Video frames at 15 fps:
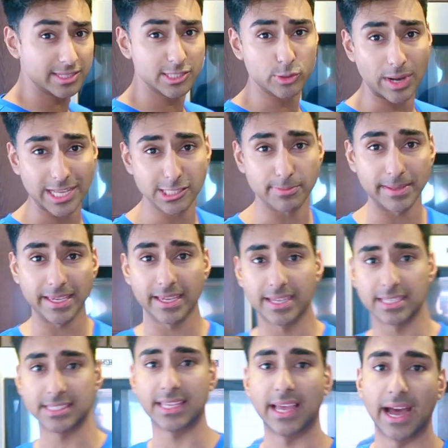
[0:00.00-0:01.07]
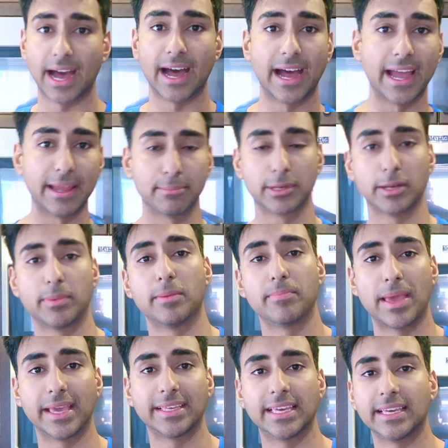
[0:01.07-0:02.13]
this recipe is I'm gonna be
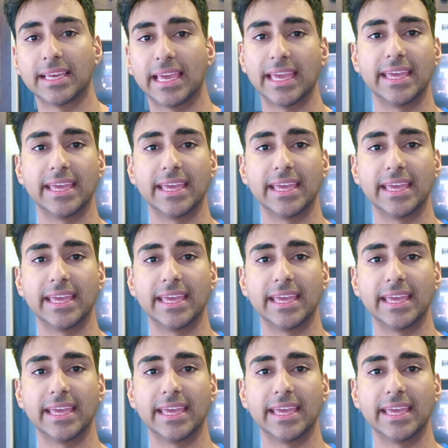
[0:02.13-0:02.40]
making